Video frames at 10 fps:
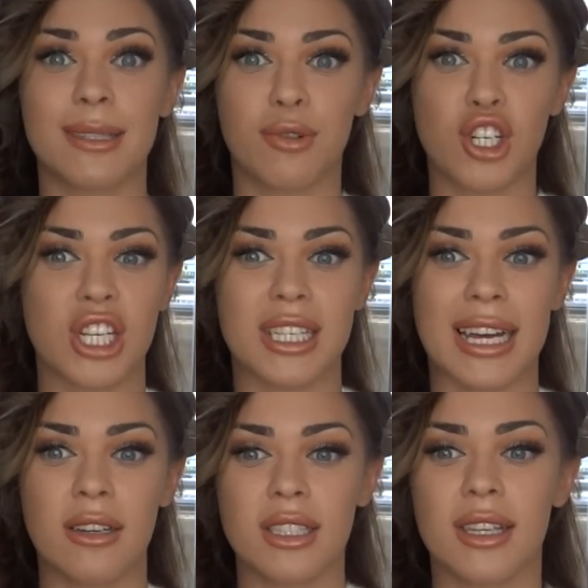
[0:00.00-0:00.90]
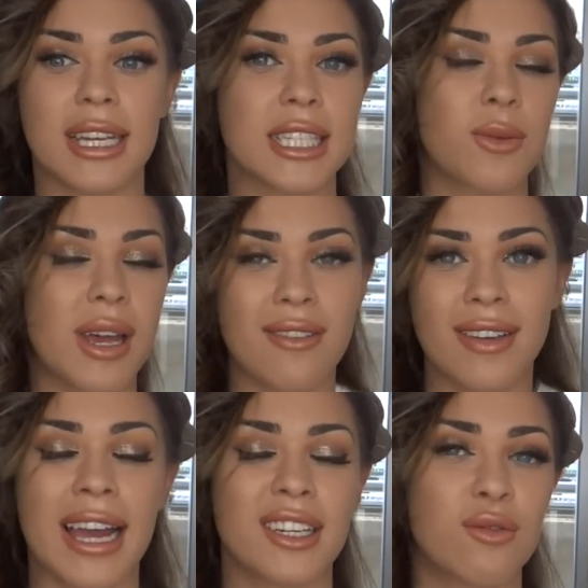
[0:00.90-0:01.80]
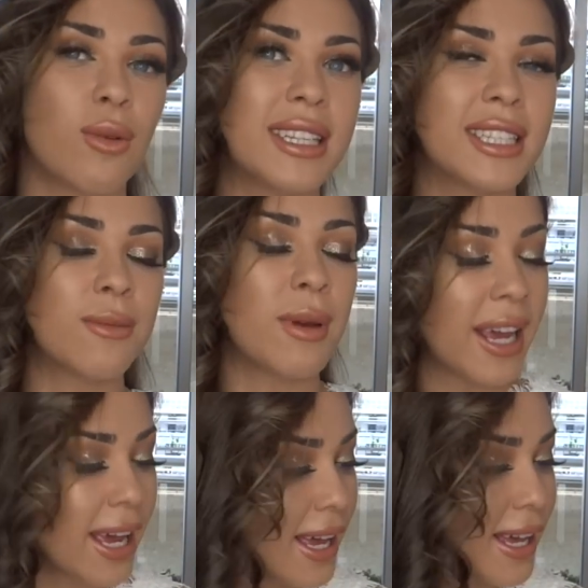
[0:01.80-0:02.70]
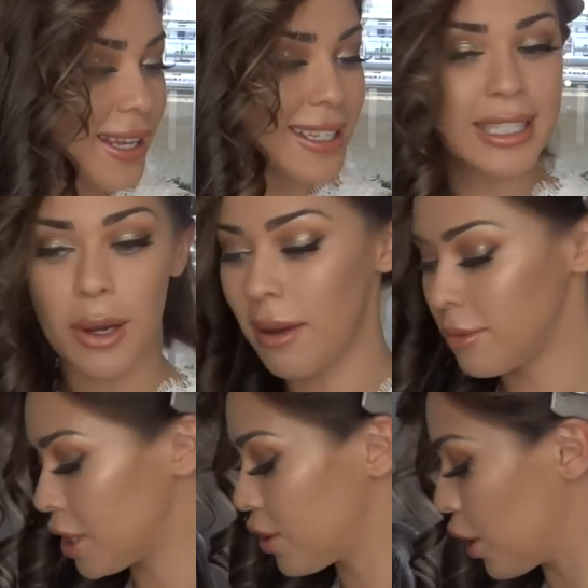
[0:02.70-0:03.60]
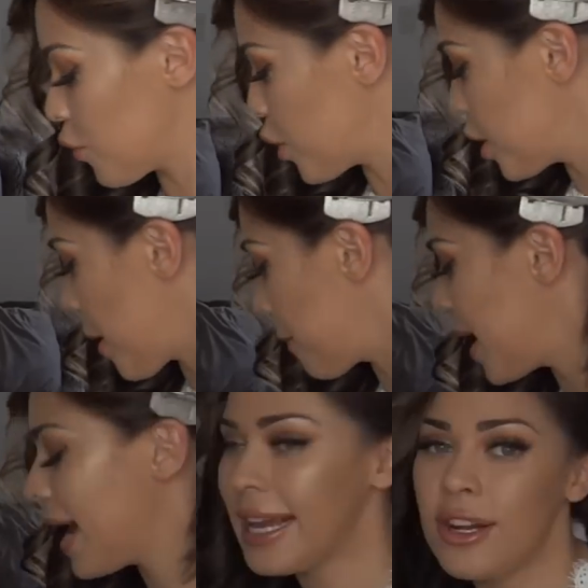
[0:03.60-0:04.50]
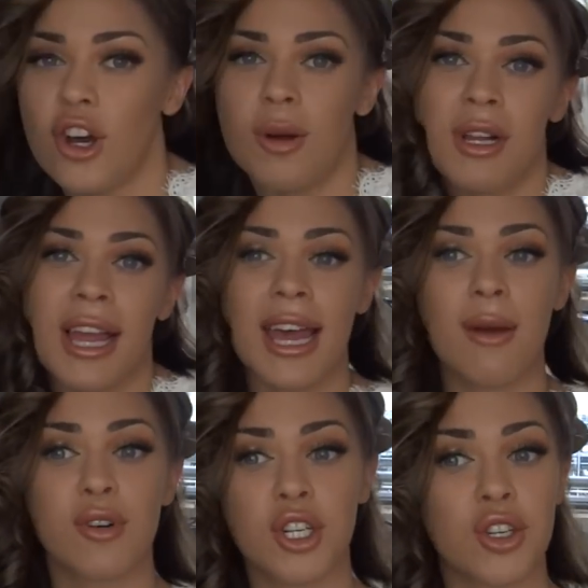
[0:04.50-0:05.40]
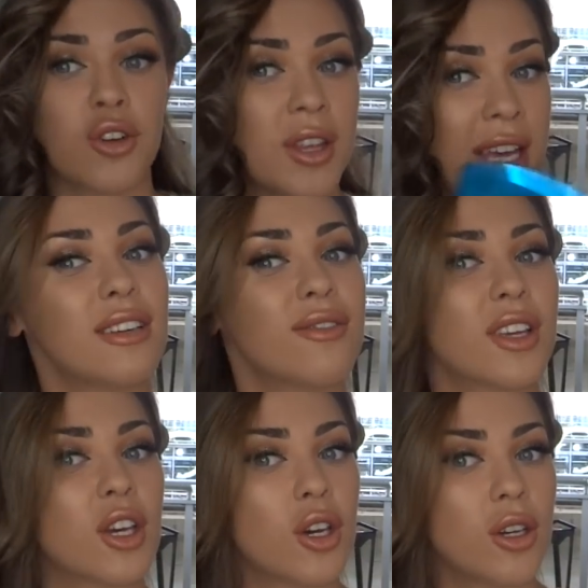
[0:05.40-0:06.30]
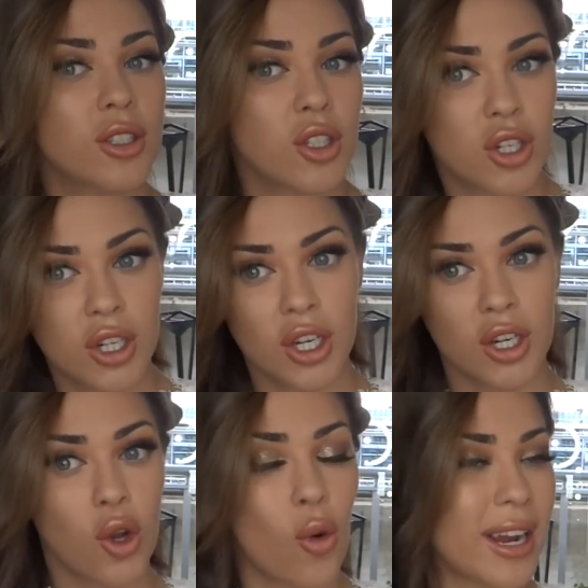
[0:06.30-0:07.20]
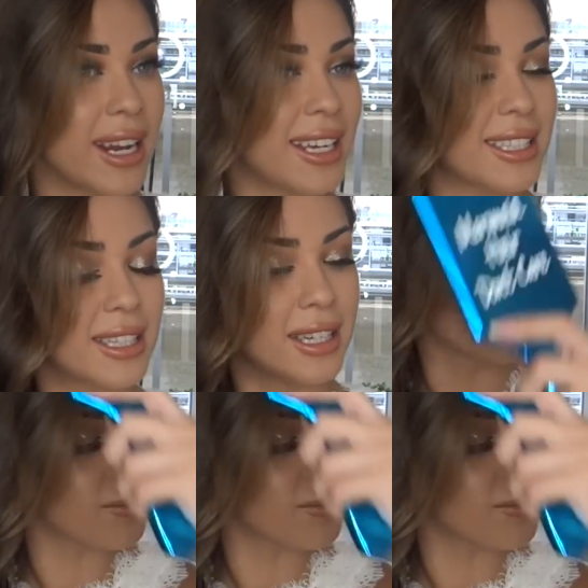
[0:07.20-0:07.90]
to brush this out, so that's why I've kind of waited a minute. So I'm just gonna run my normal hairbrush through this, see if the curls uncurl quite nicely.